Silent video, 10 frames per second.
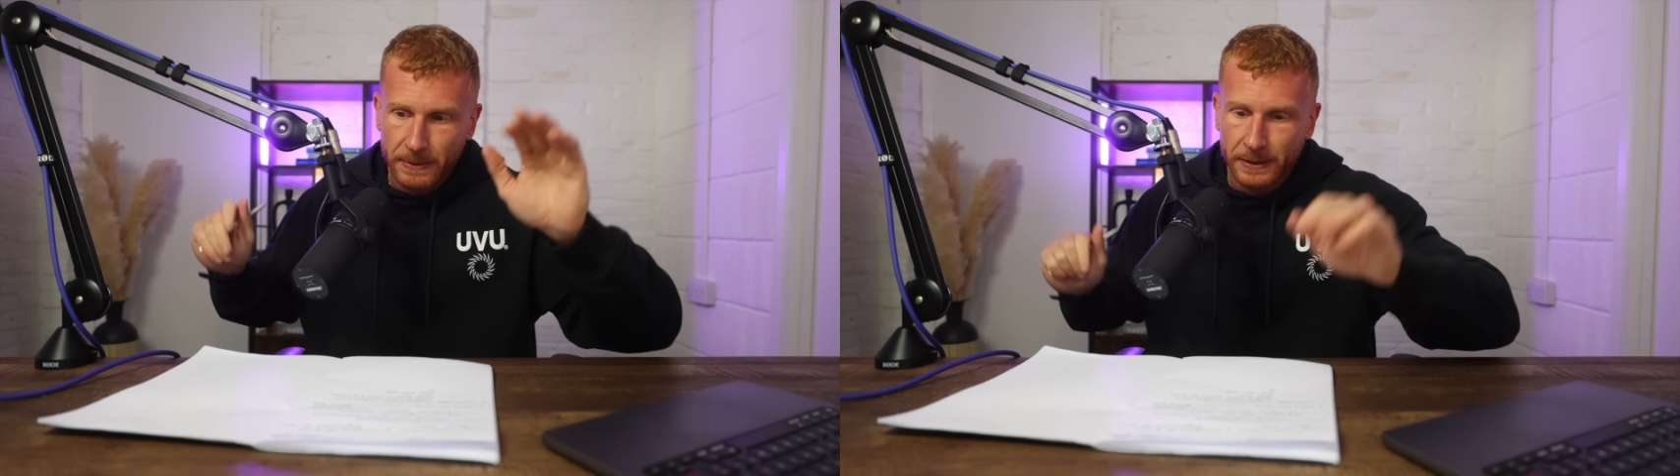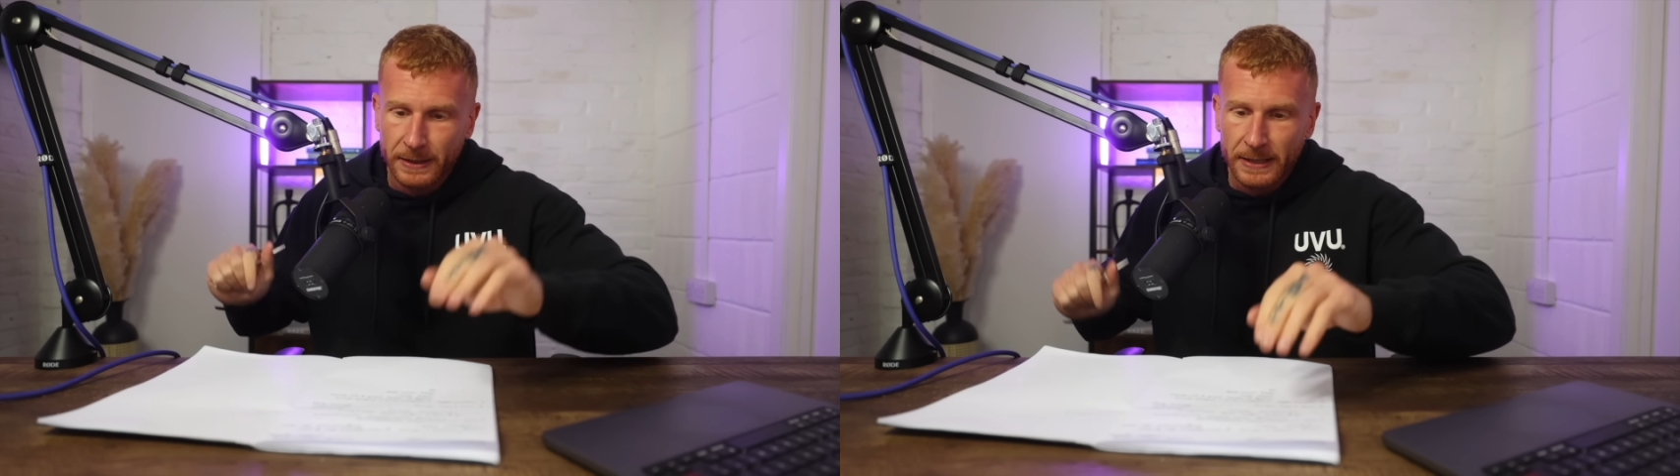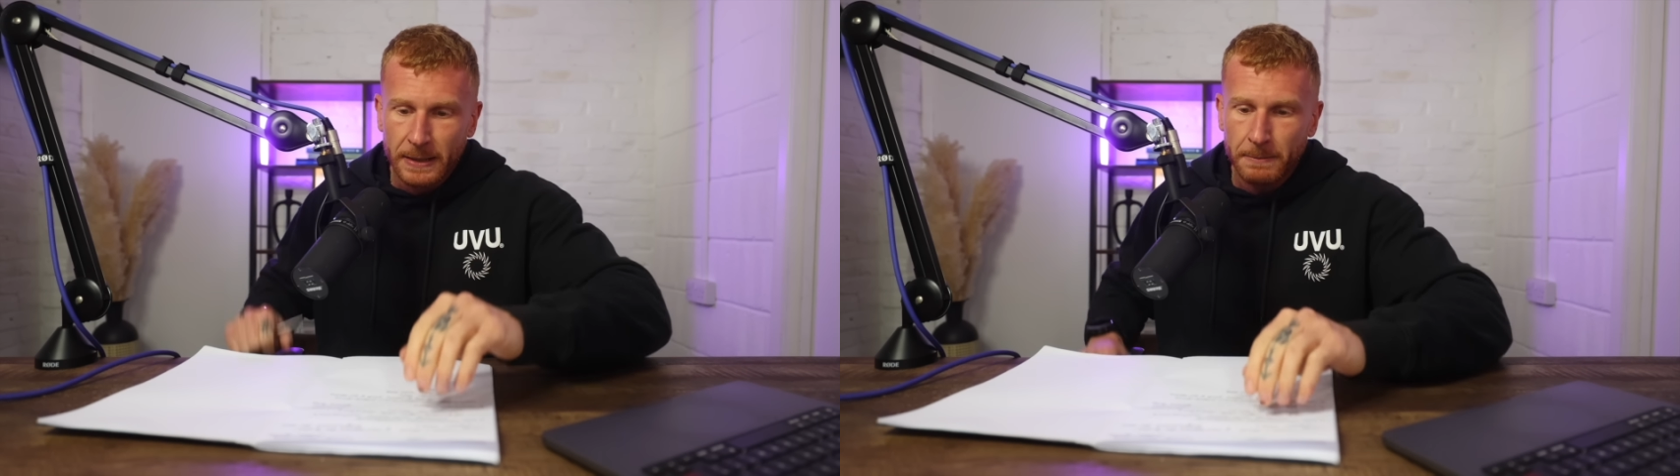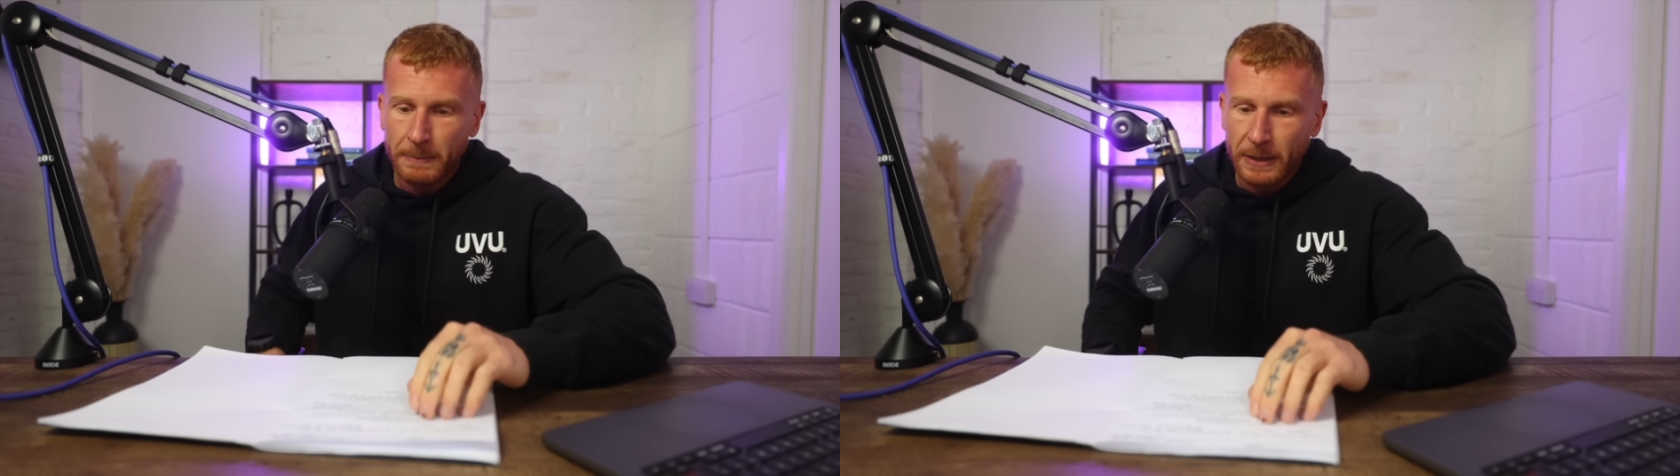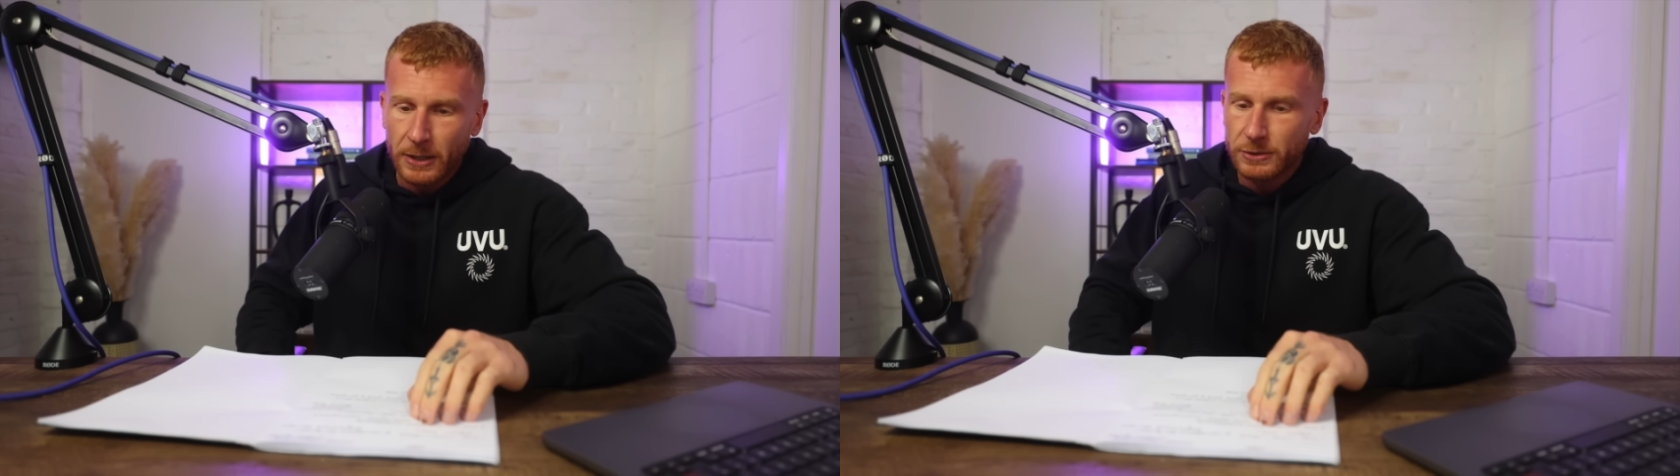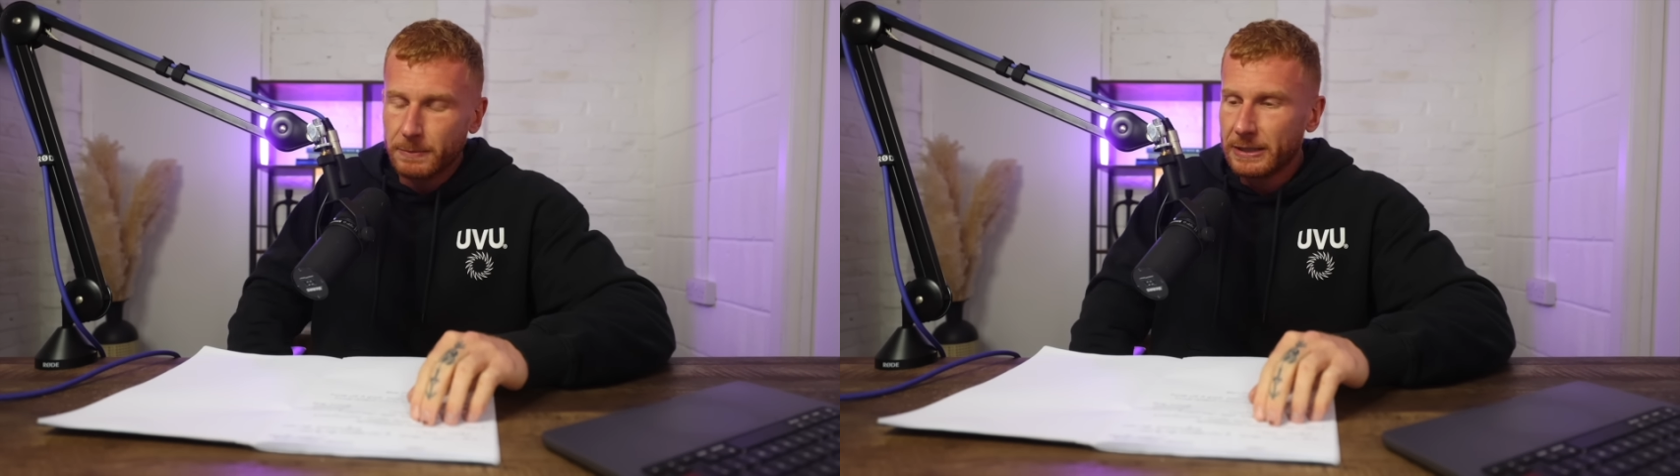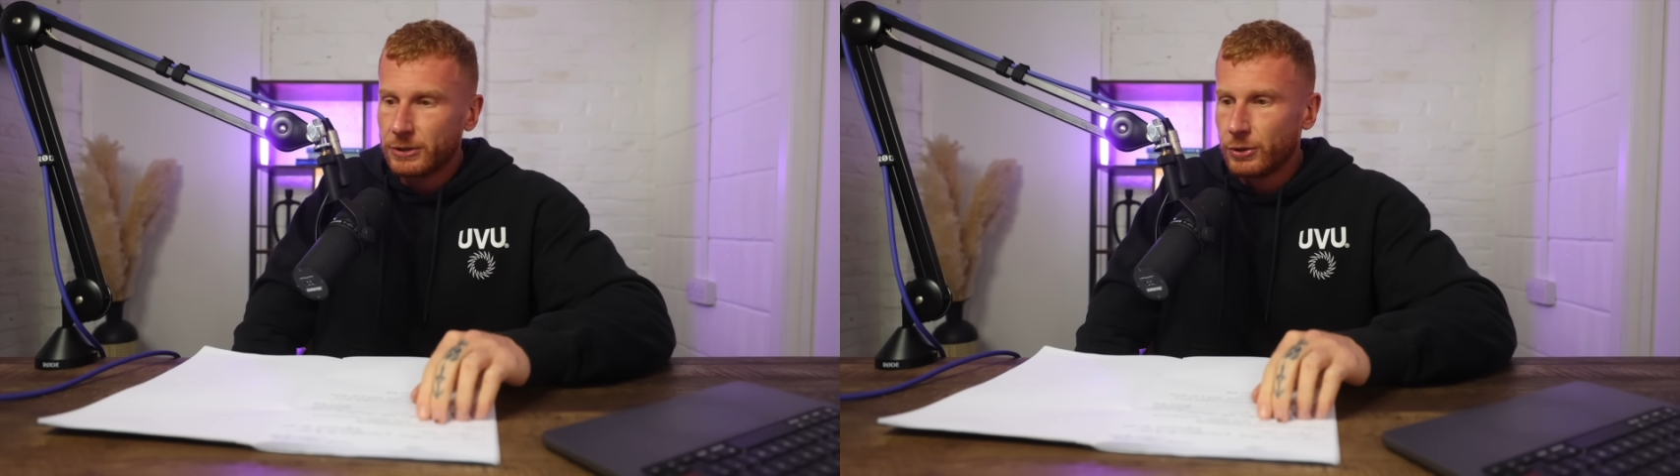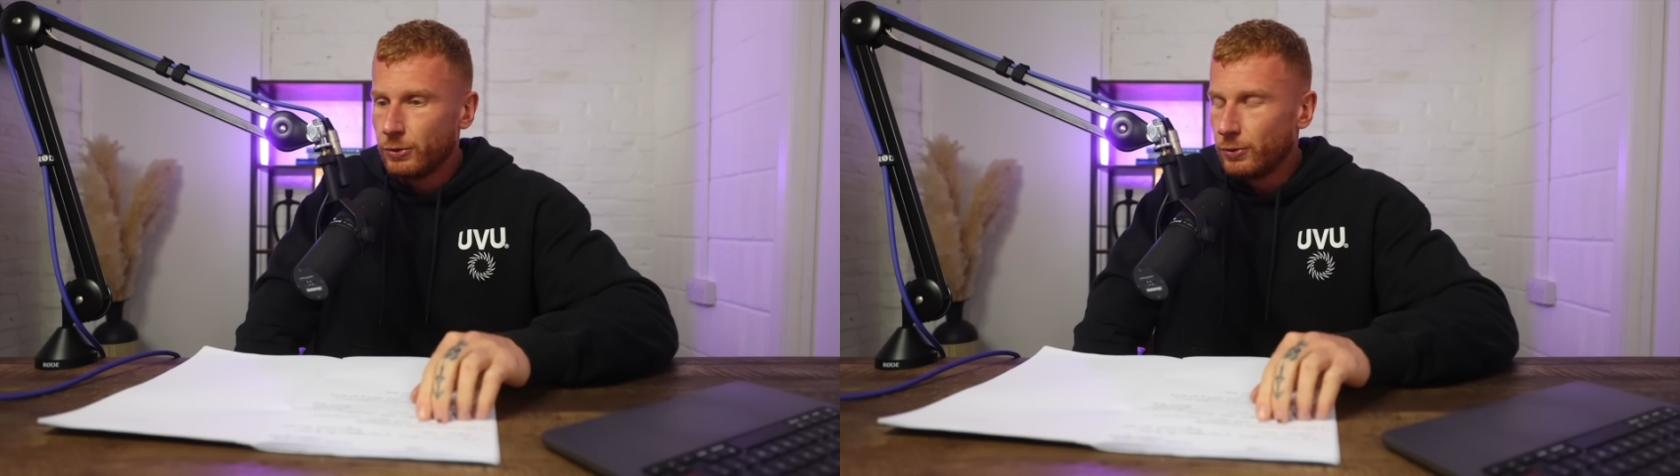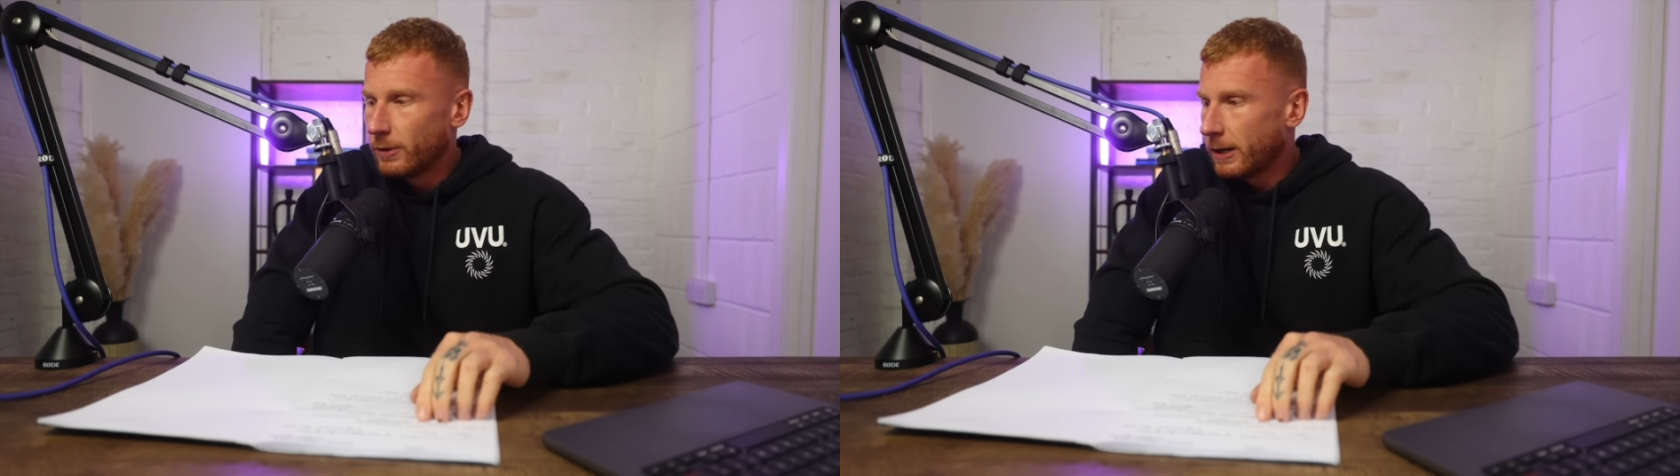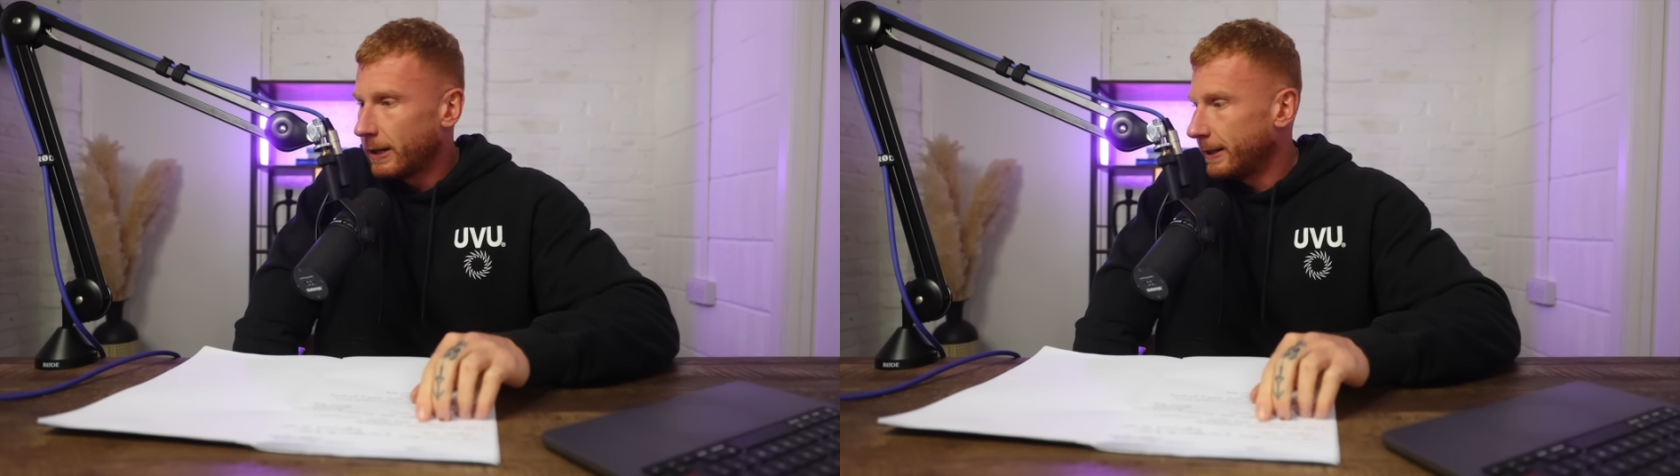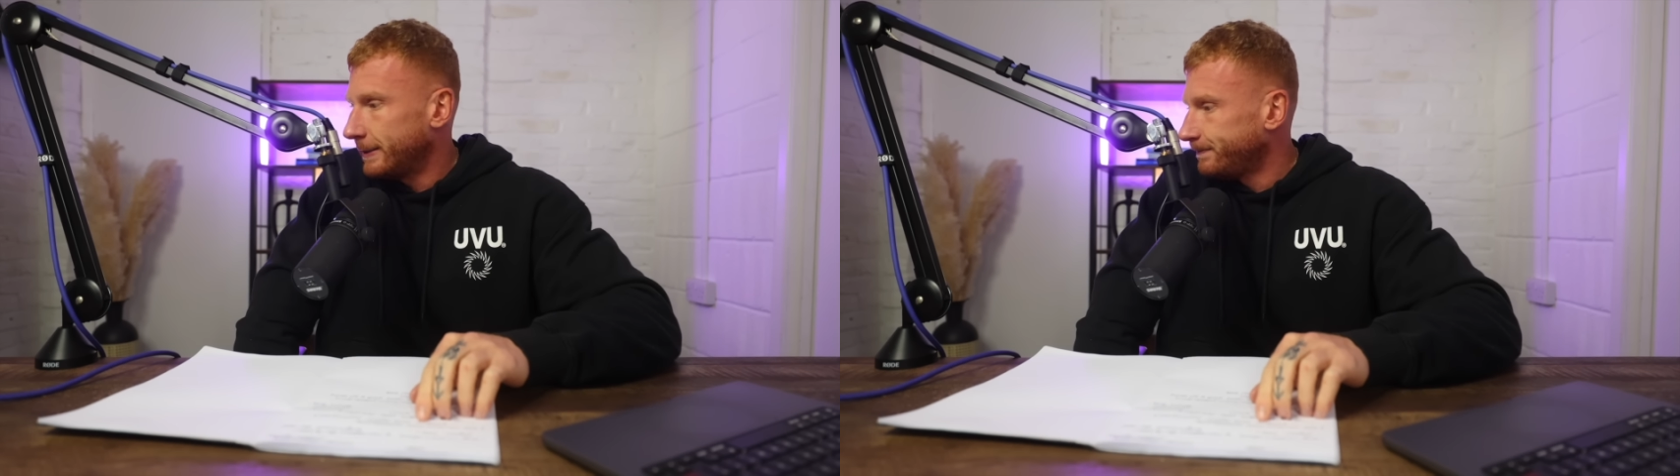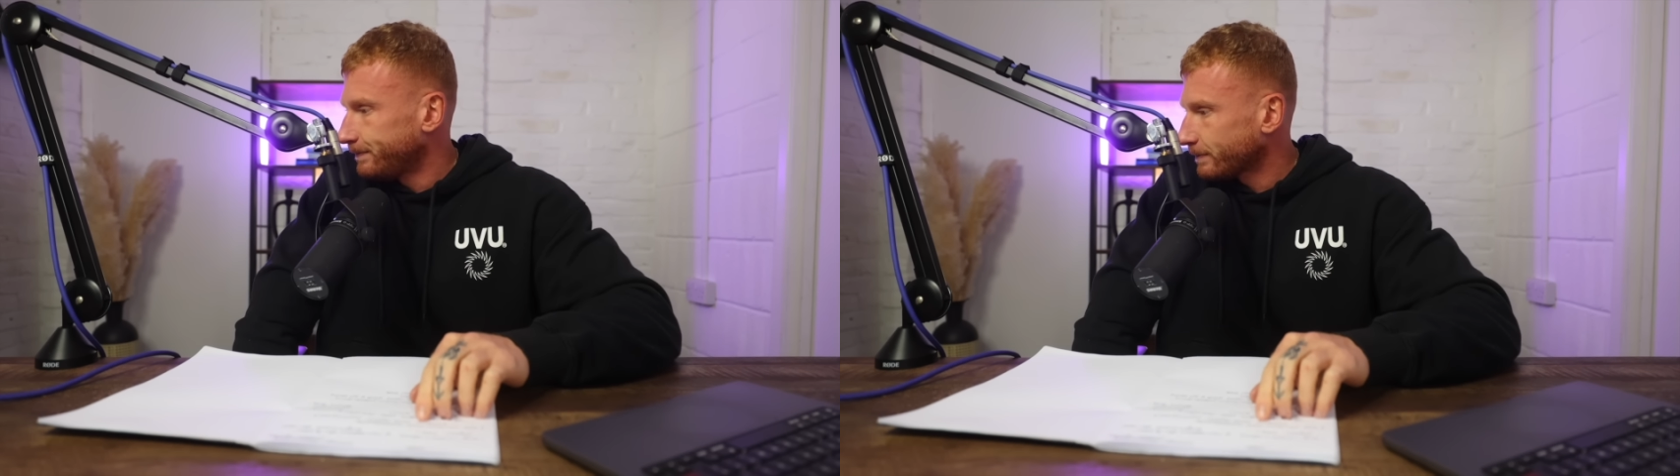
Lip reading: and maybe I was a bit too